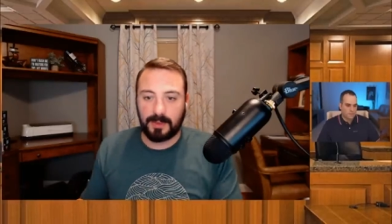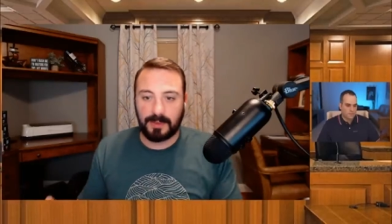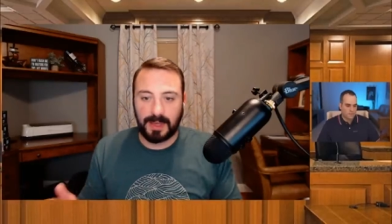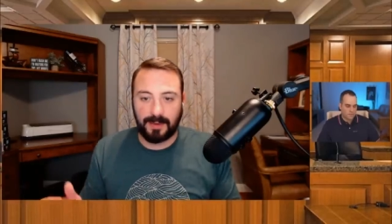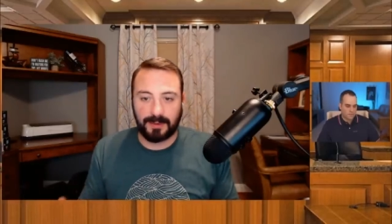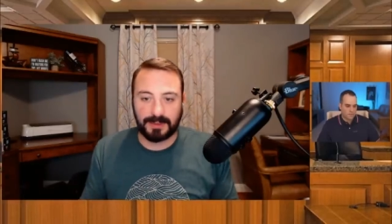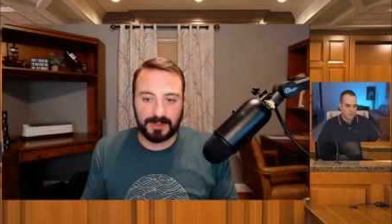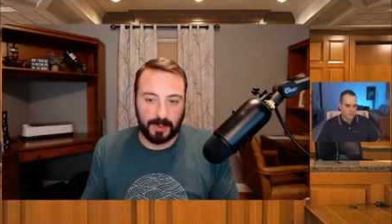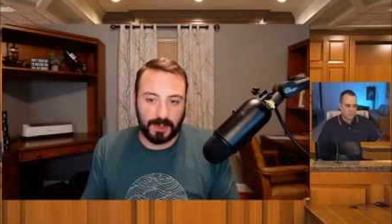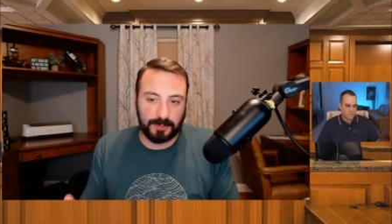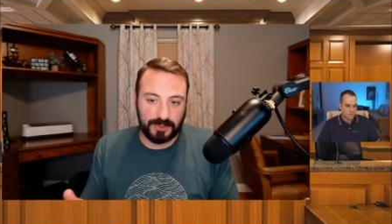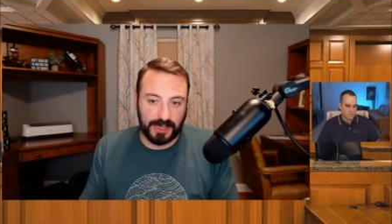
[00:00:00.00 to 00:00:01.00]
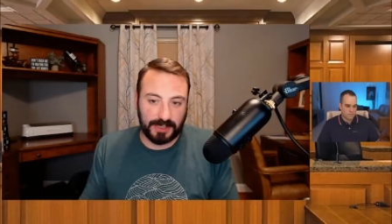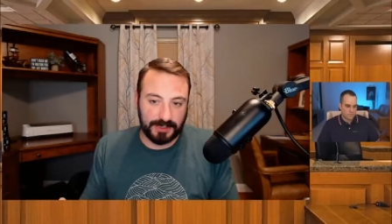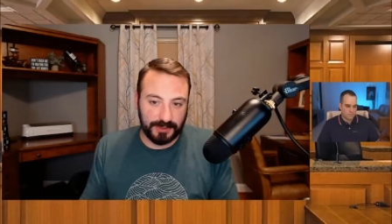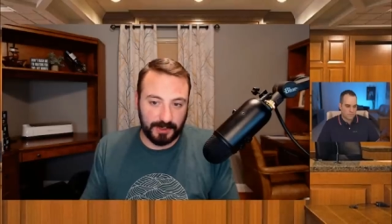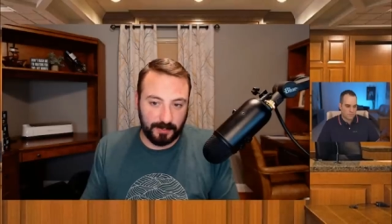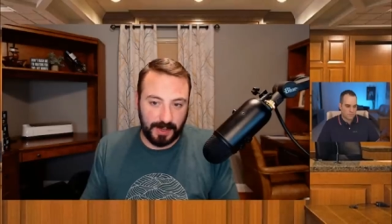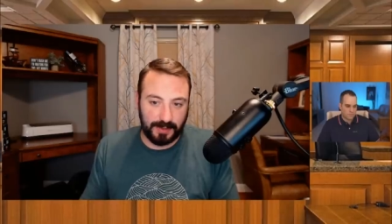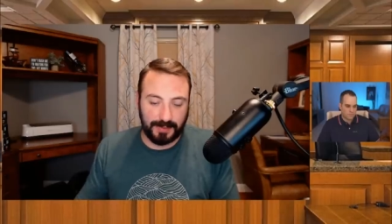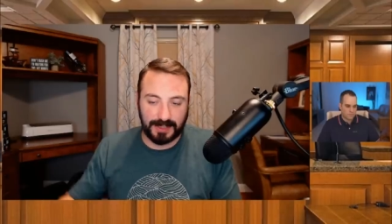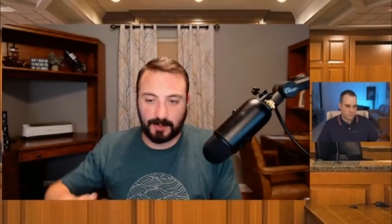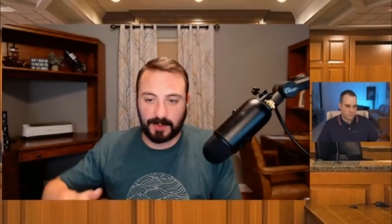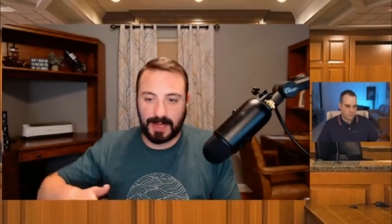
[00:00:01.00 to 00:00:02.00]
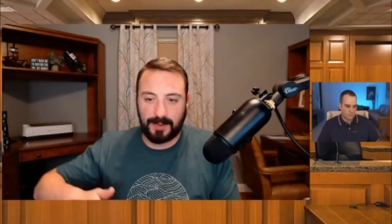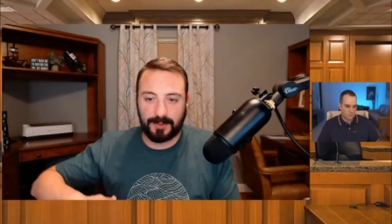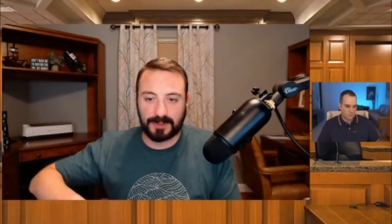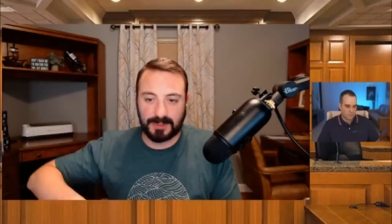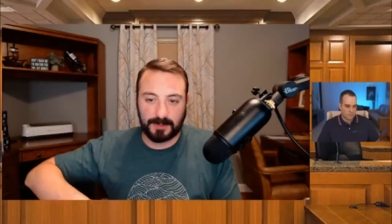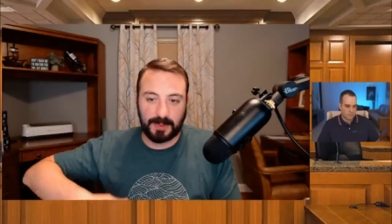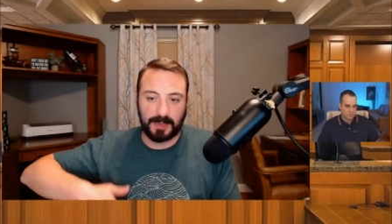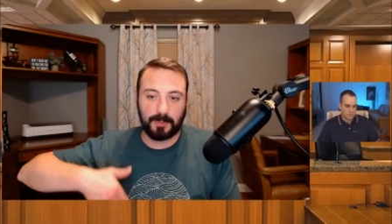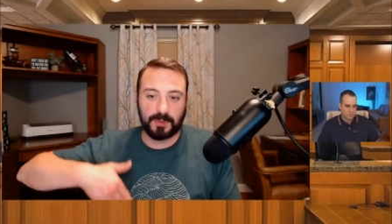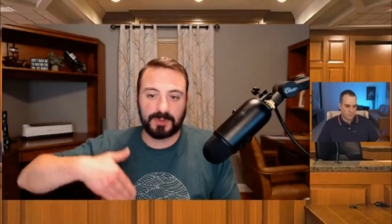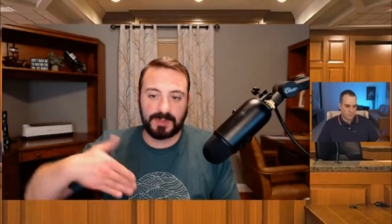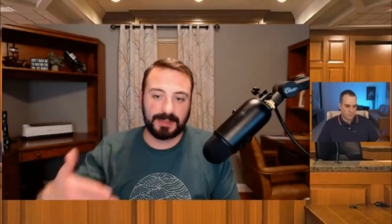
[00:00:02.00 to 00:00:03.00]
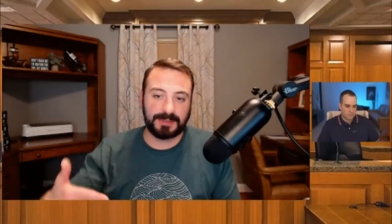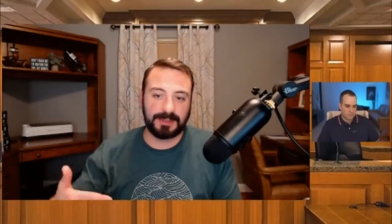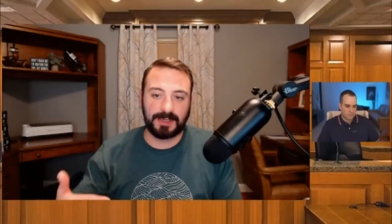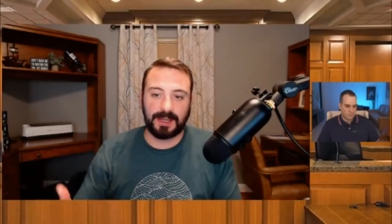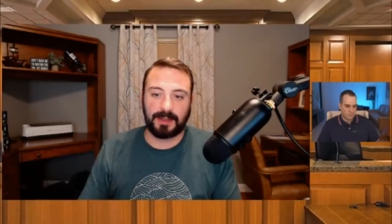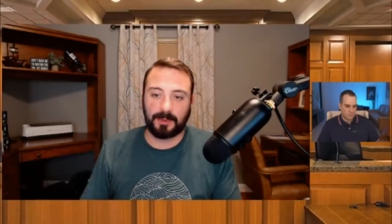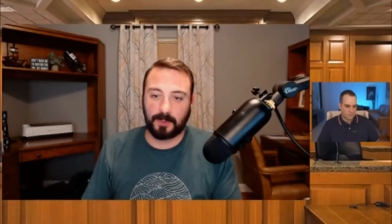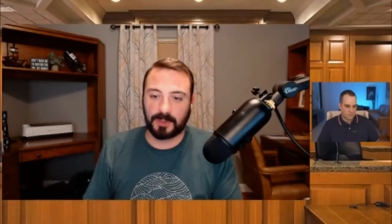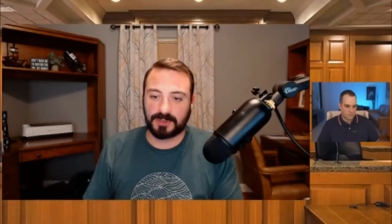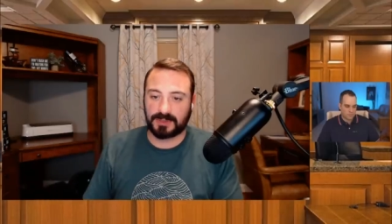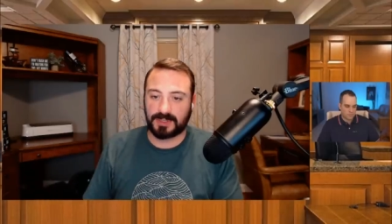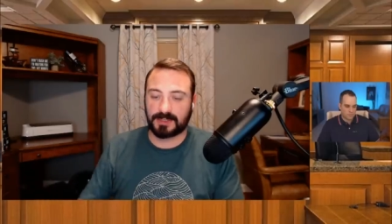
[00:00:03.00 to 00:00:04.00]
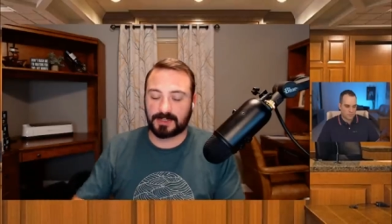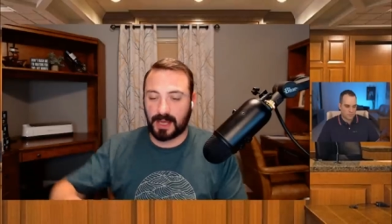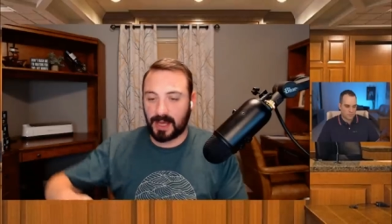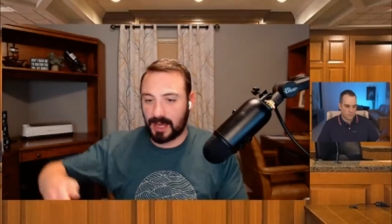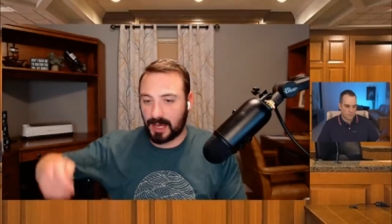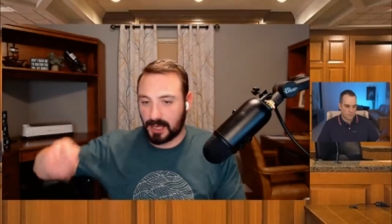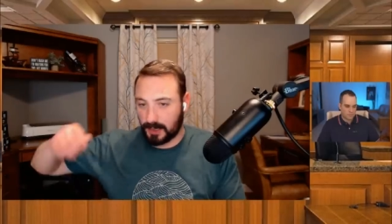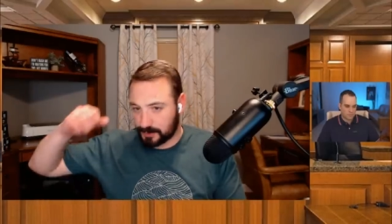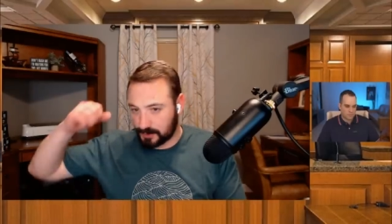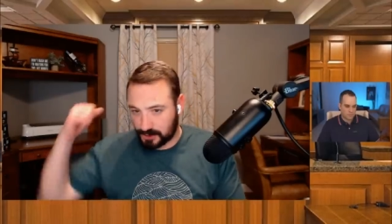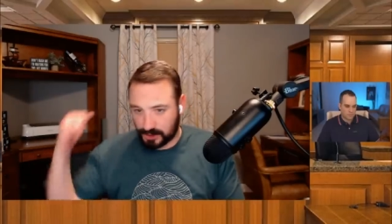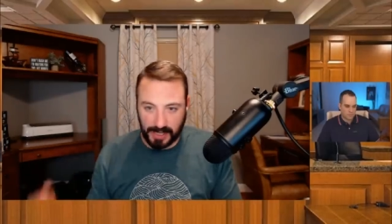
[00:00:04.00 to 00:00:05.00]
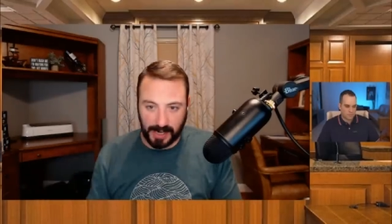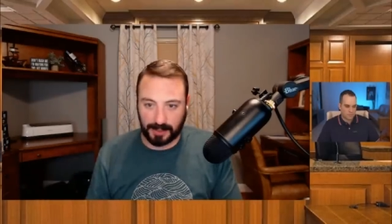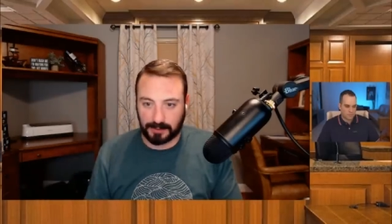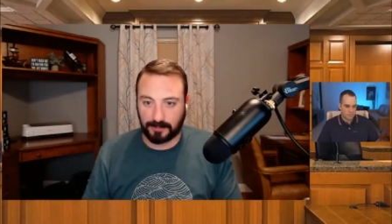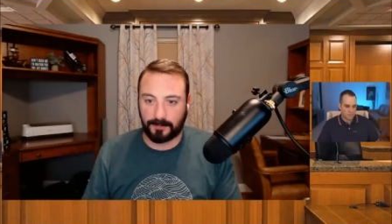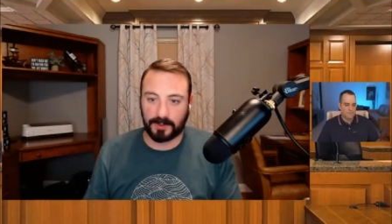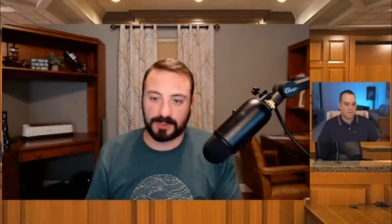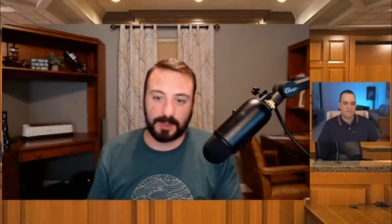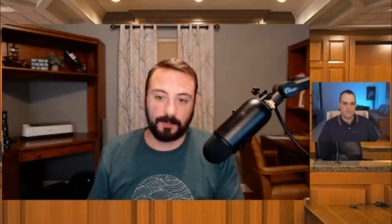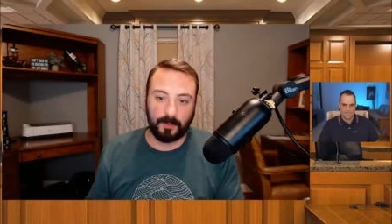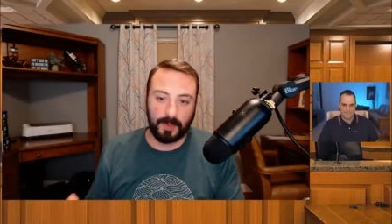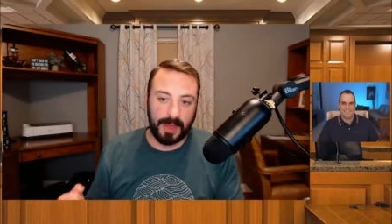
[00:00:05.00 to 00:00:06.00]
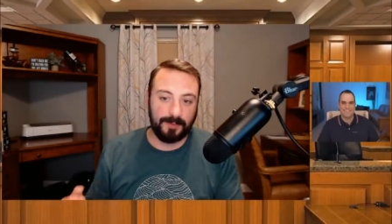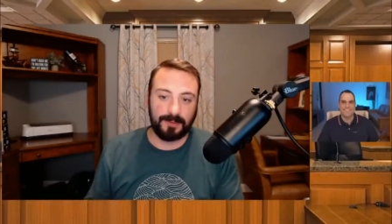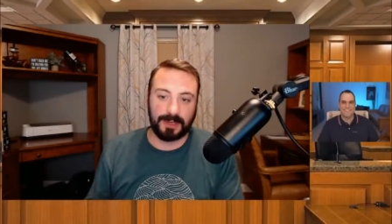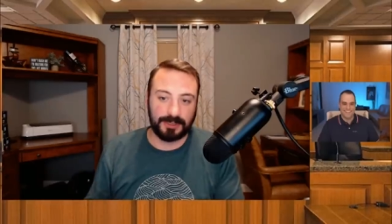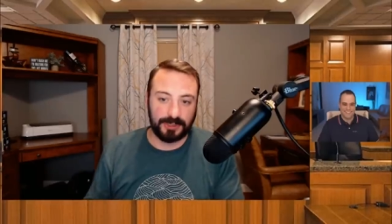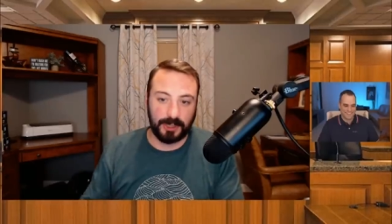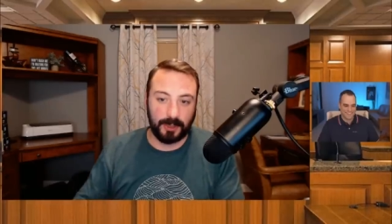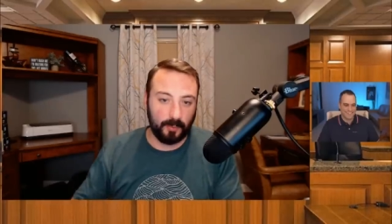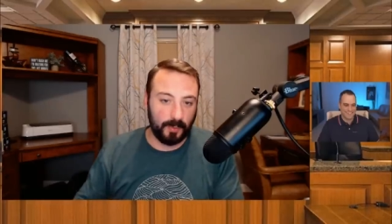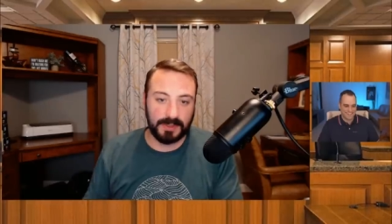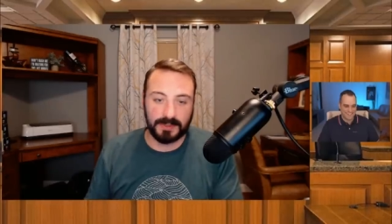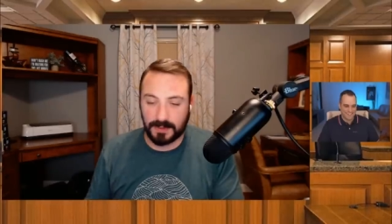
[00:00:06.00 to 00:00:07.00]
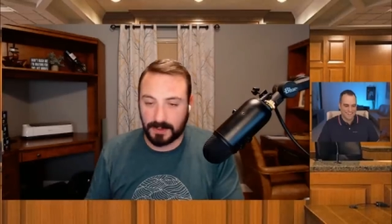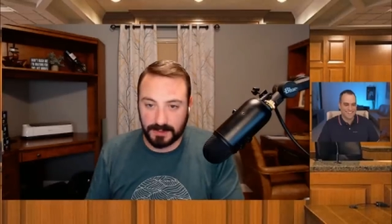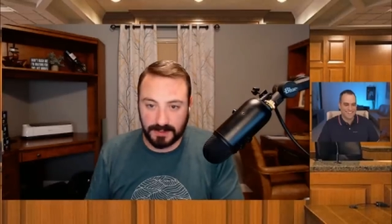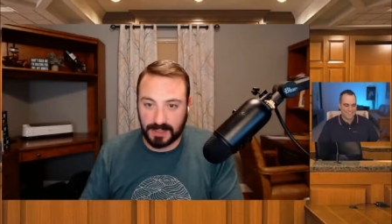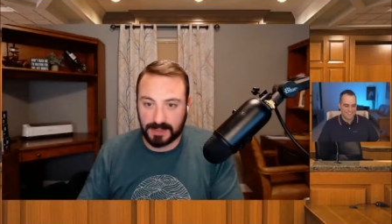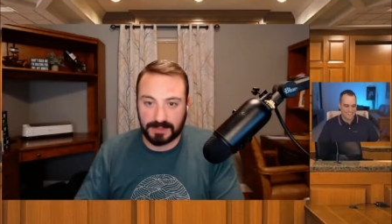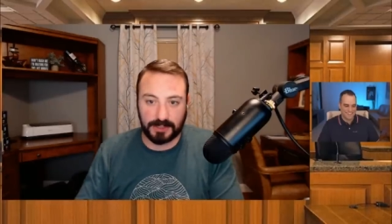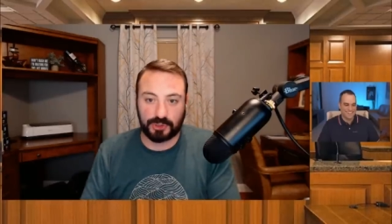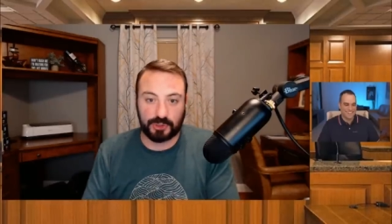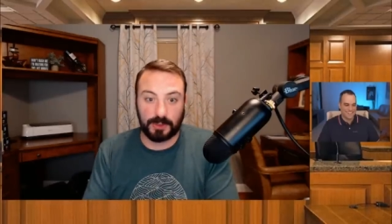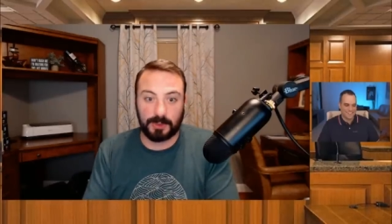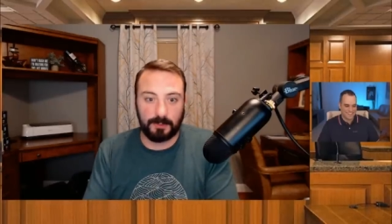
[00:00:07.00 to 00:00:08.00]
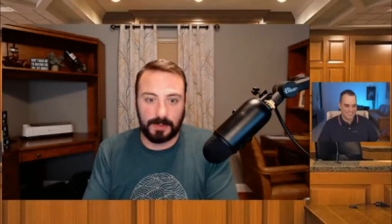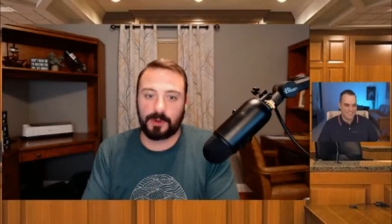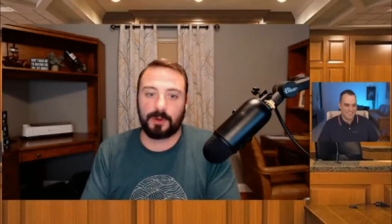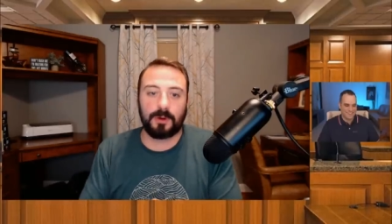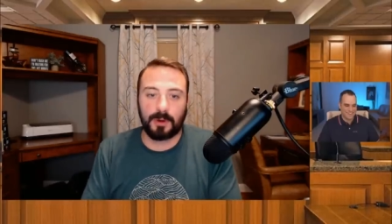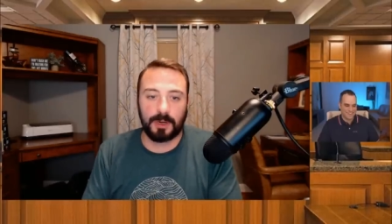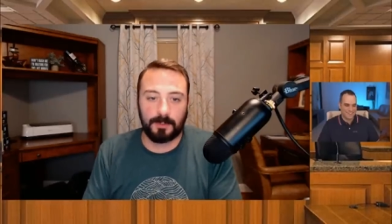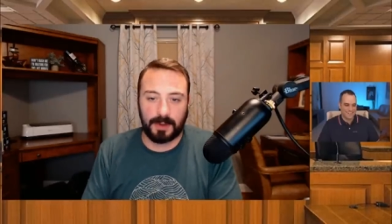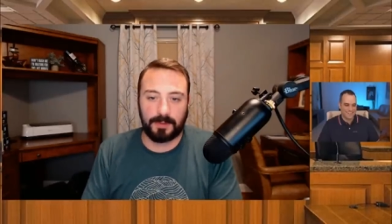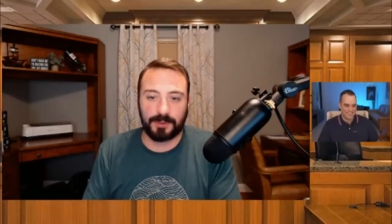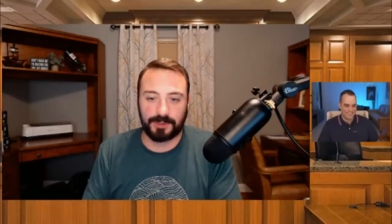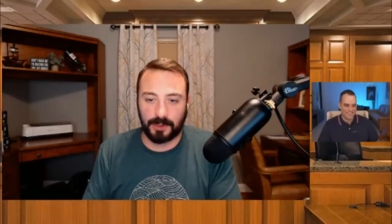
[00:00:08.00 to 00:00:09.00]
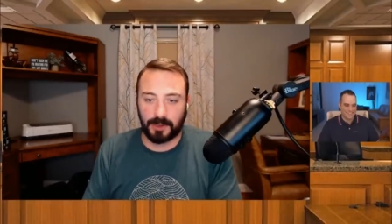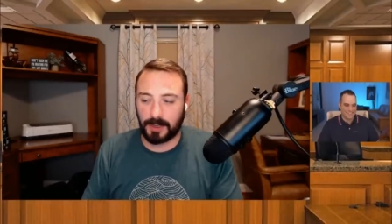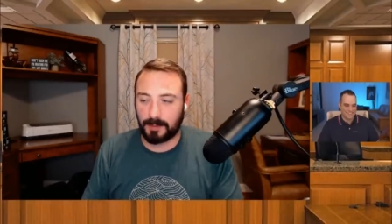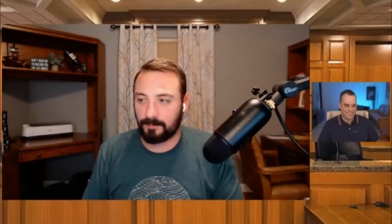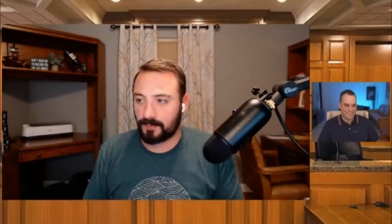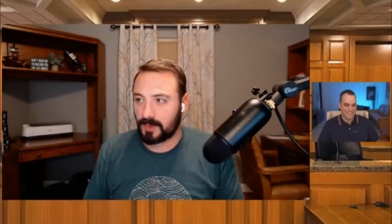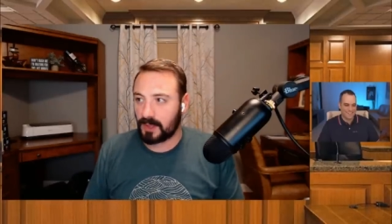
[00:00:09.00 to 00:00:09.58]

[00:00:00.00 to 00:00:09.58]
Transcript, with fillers: The evidence is when objections are made. That's when evidence is being presented and the person says, I object for some evidentiary reason that says it shouldn't be heard by the jury